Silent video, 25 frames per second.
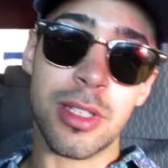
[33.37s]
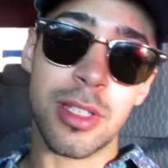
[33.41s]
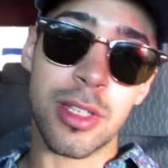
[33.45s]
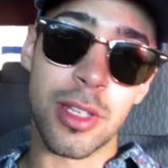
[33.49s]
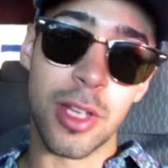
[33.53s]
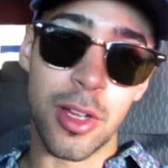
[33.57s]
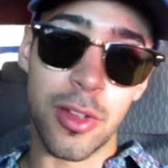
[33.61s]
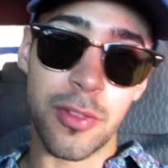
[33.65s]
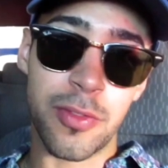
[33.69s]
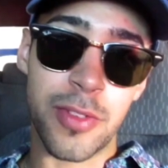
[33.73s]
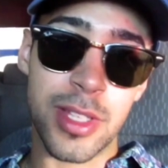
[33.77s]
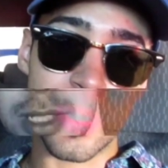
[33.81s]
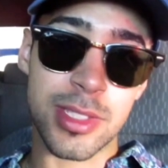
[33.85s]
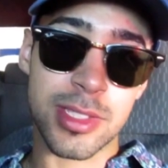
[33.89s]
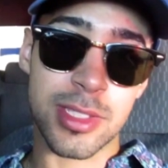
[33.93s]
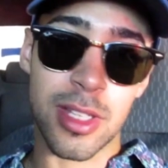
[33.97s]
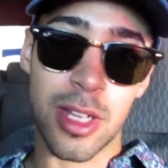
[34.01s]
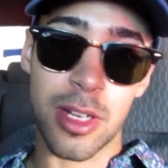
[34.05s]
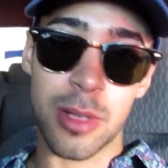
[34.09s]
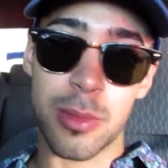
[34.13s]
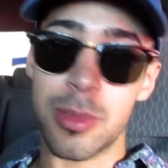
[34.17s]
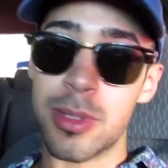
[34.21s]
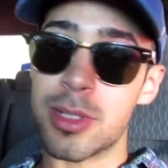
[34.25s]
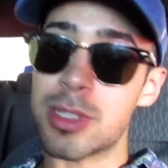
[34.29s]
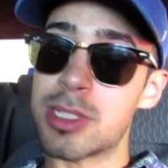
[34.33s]
No offense,
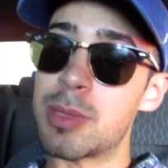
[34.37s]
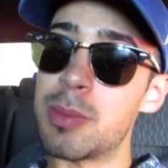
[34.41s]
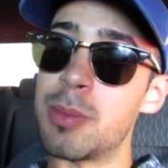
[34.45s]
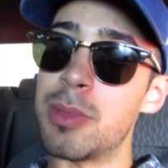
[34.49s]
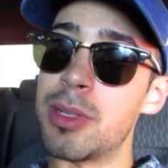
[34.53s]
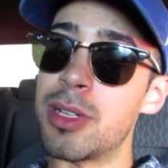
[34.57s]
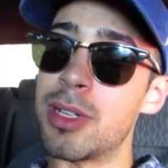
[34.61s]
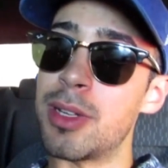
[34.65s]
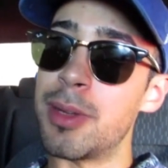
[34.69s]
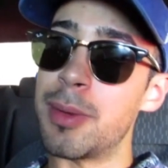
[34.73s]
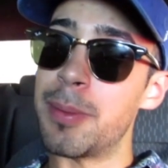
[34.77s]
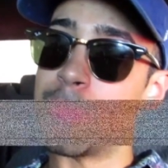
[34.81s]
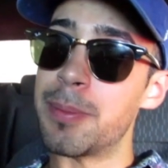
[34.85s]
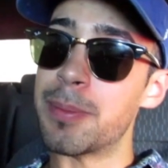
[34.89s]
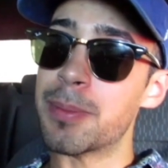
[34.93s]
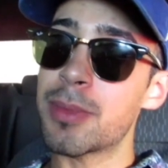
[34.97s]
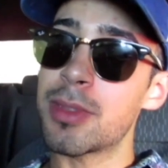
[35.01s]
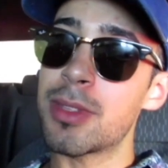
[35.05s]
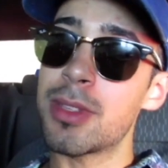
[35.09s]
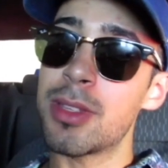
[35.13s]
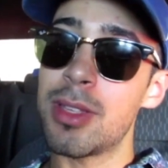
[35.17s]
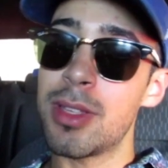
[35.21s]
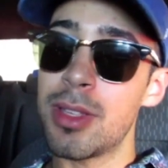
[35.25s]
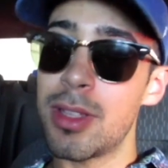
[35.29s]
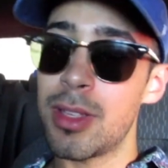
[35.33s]
Starbucks, but
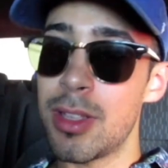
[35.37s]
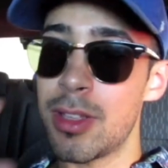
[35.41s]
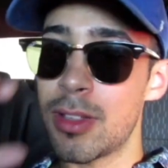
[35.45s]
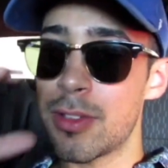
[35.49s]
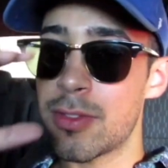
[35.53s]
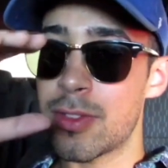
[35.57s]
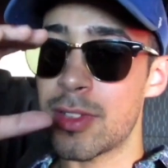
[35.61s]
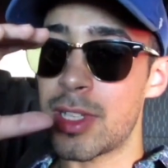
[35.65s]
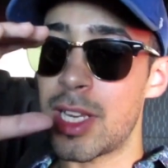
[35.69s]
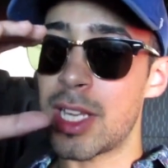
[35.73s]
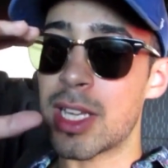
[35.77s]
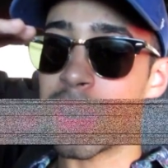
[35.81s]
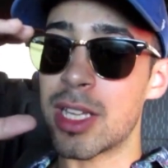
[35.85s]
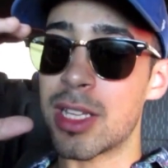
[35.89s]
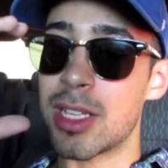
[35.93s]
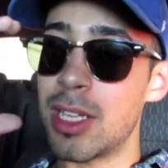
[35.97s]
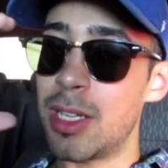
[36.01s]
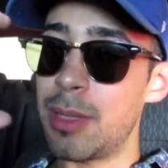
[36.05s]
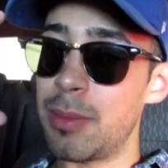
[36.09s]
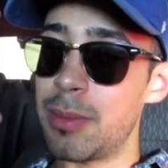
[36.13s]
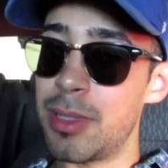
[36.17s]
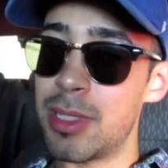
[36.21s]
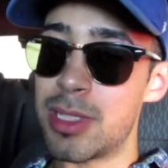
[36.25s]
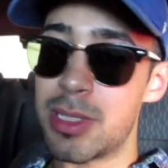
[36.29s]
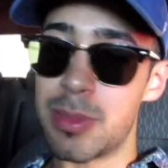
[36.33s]
um, for like a
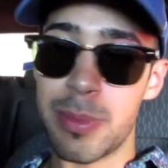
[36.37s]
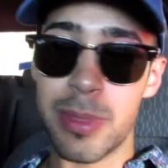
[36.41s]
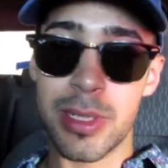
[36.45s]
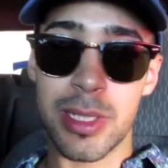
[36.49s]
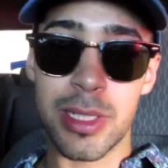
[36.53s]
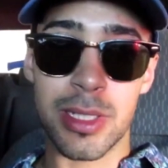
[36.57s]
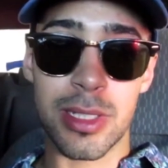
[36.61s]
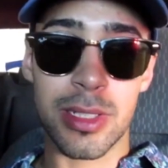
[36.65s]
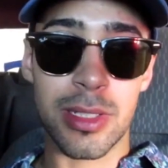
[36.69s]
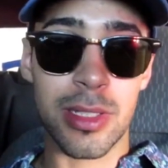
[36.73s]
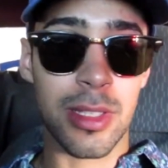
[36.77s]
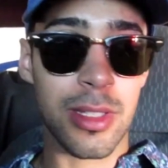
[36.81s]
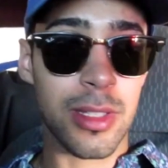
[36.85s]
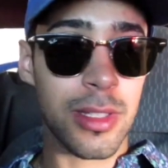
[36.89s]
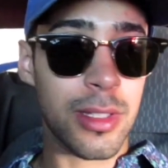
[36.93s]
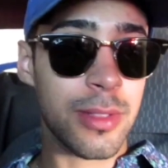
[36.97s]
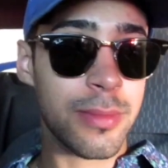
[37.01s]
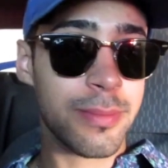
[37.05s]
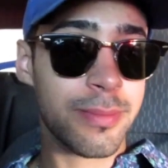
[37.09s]
cup this big. Right?